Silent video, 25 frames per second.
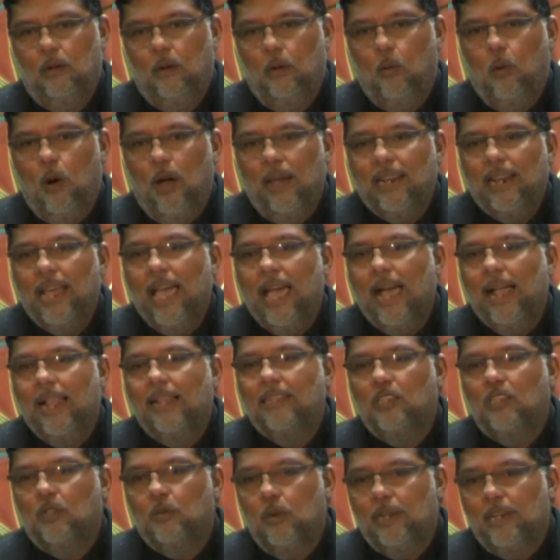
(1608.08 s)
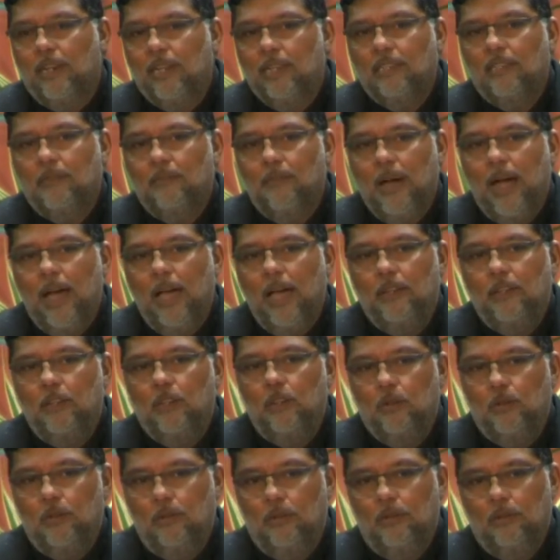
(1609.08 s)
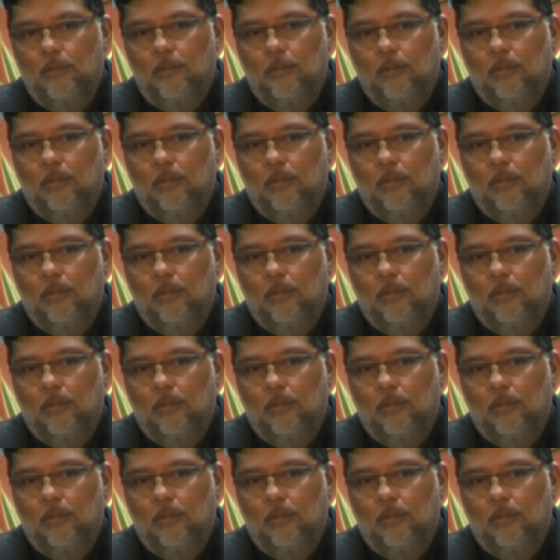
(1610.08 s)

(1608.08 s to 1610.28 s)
What else would this man do?